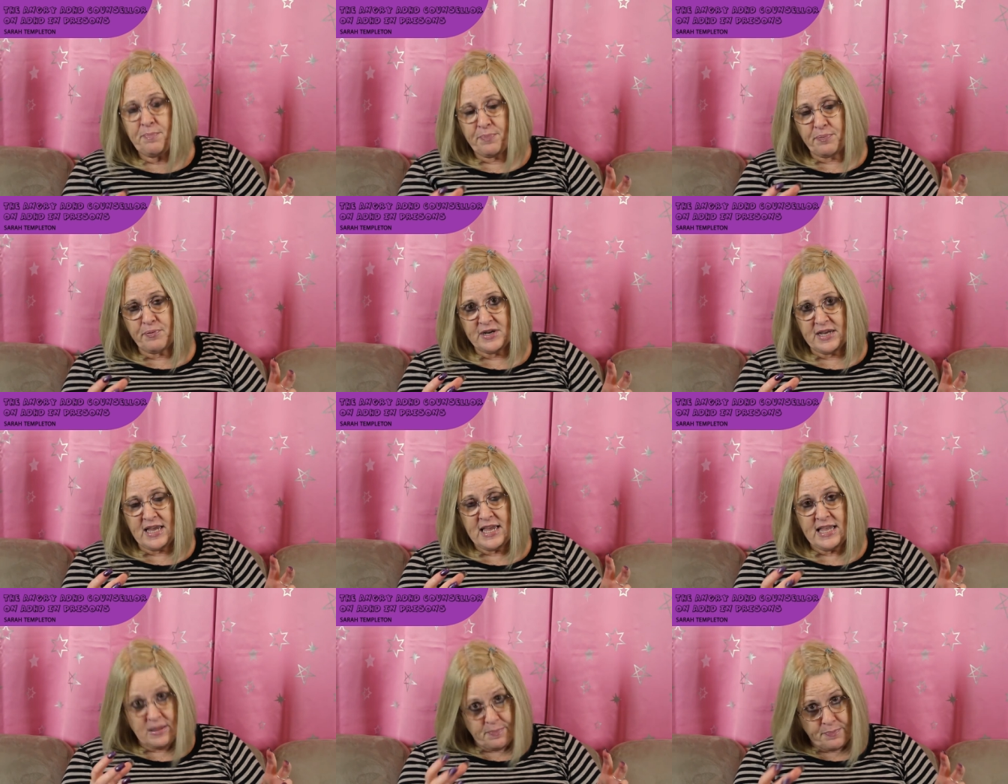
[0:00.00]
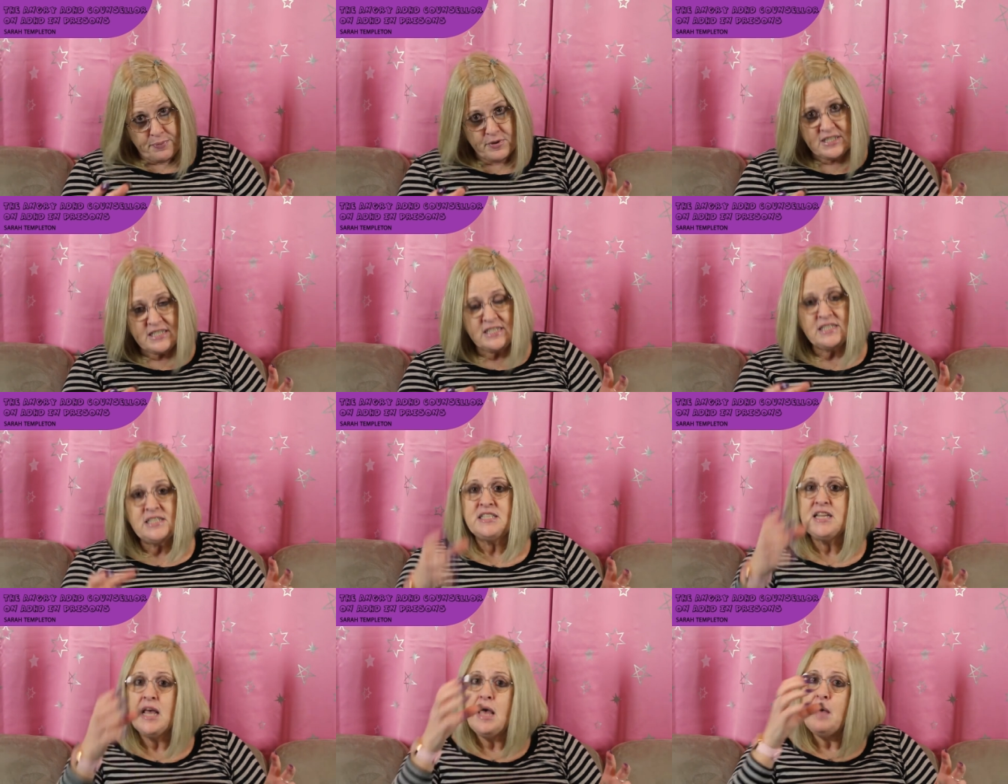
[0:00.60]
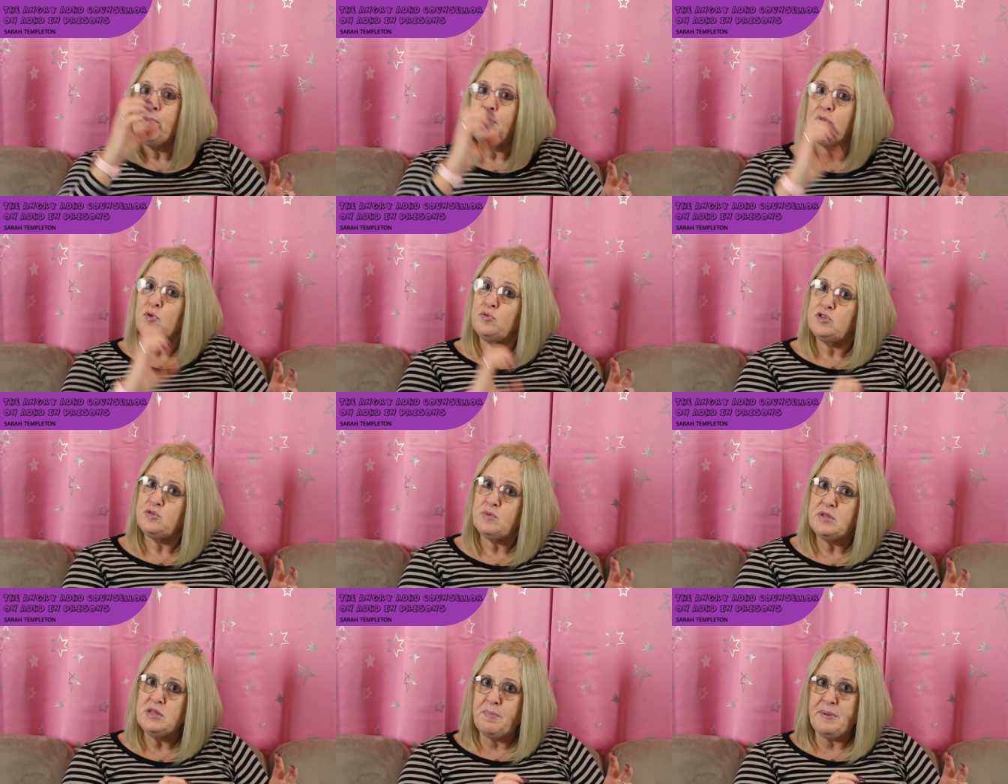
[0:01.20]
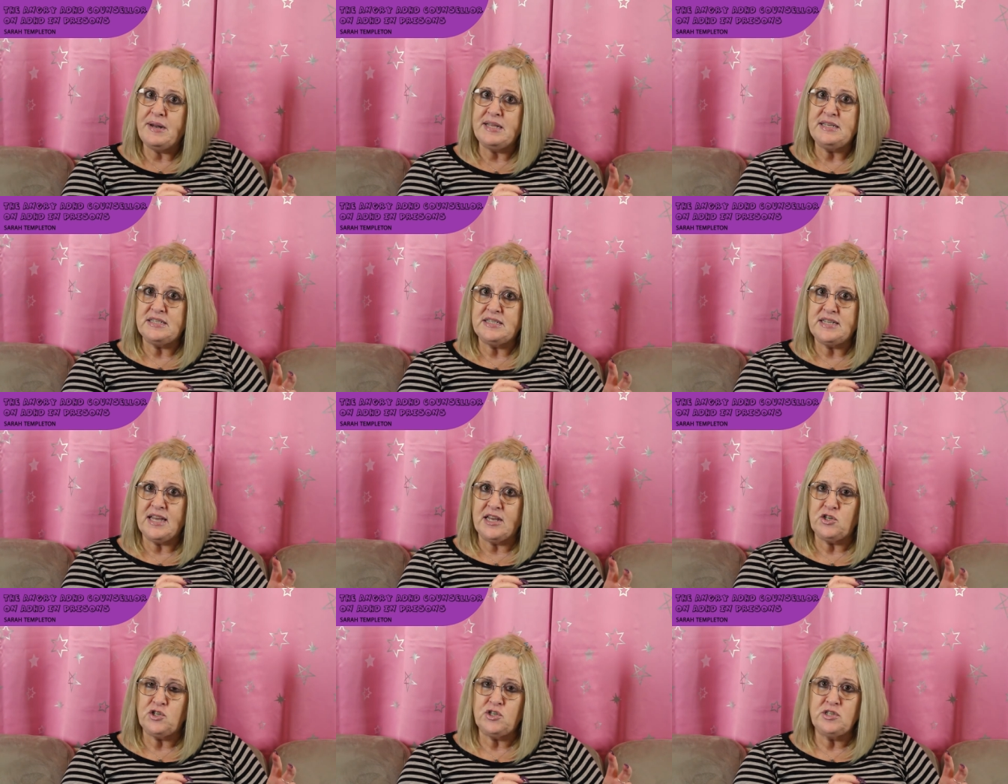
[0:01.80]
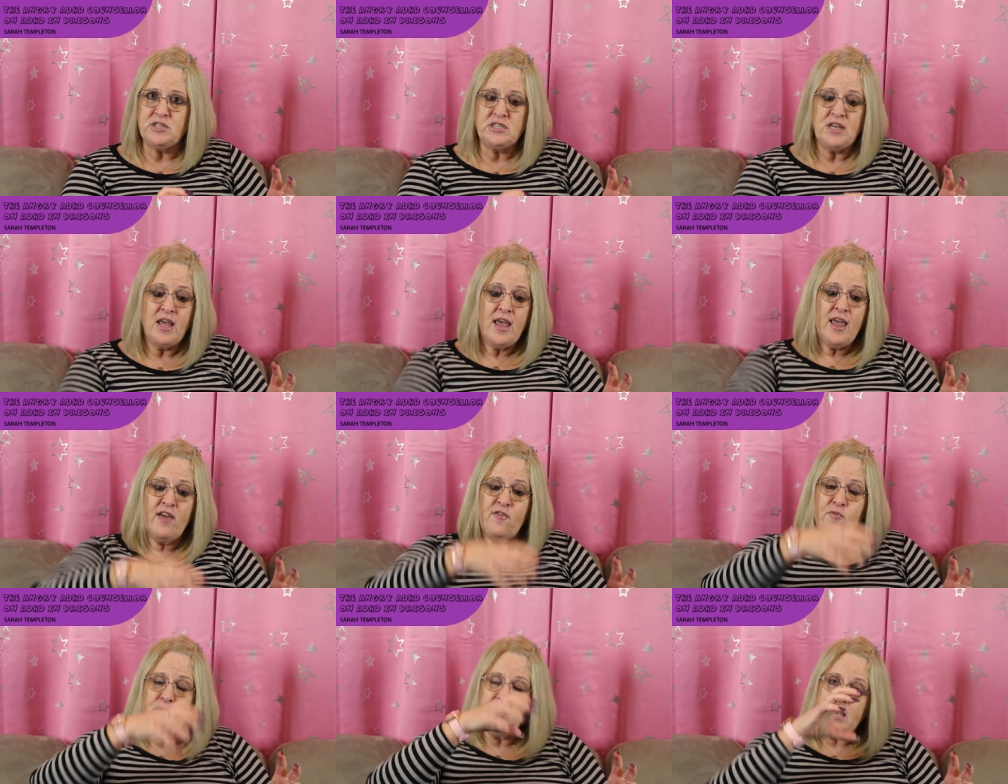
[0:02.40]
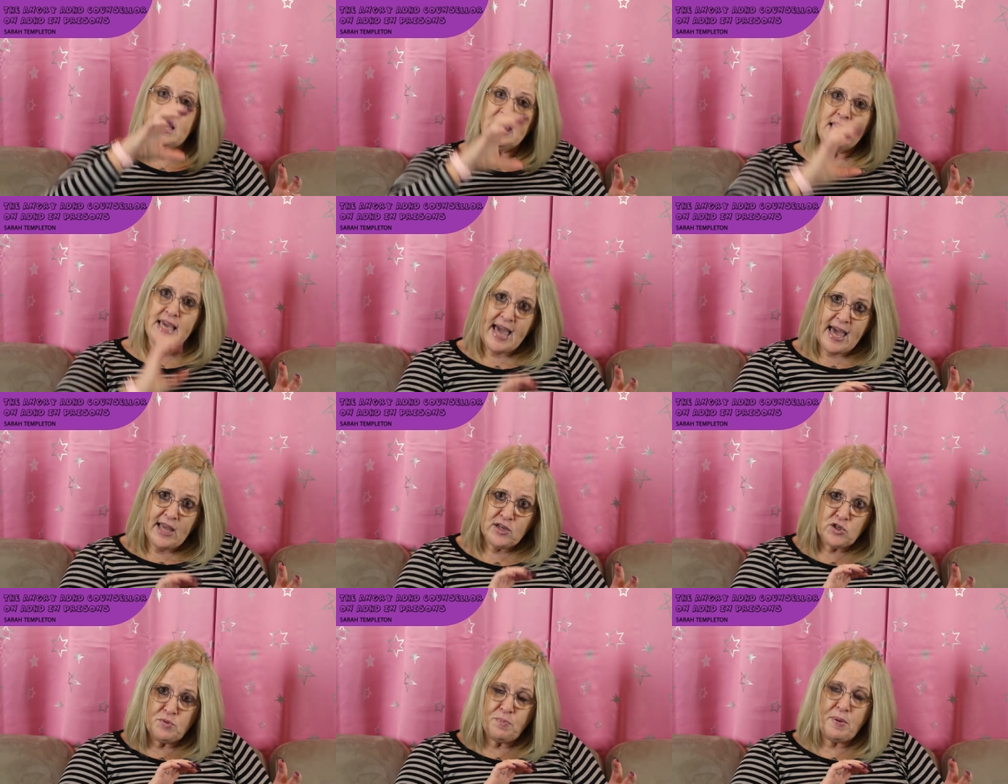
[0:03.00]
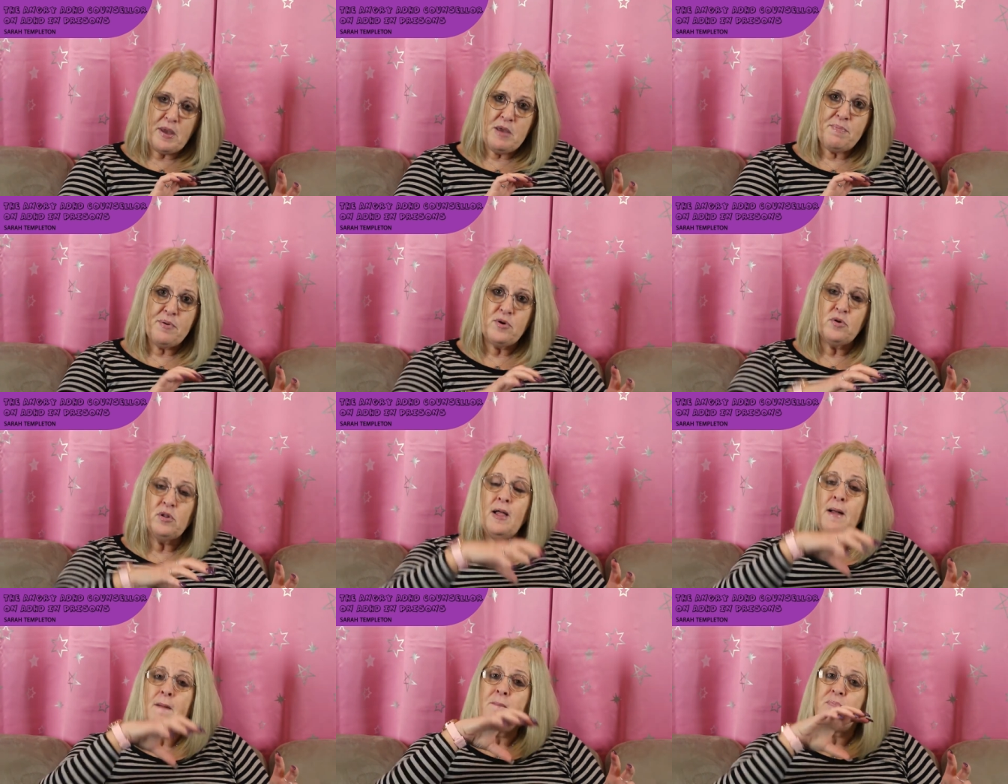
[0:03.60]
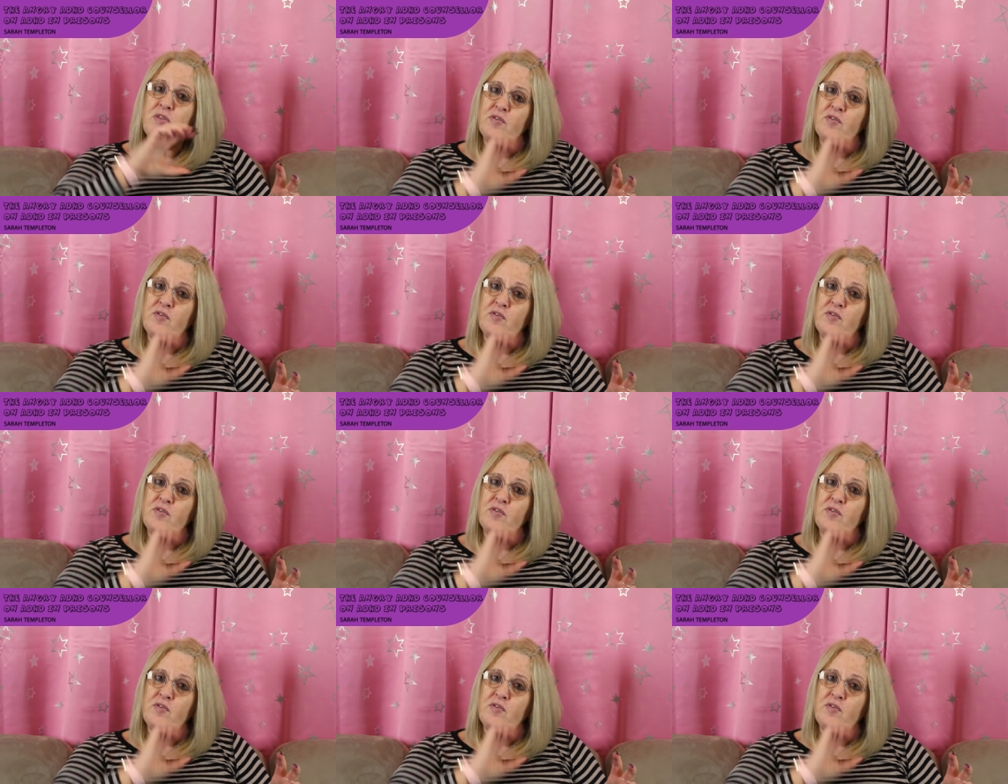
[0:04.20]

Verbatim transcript: the in the prisons but also in the police stations if we can catch people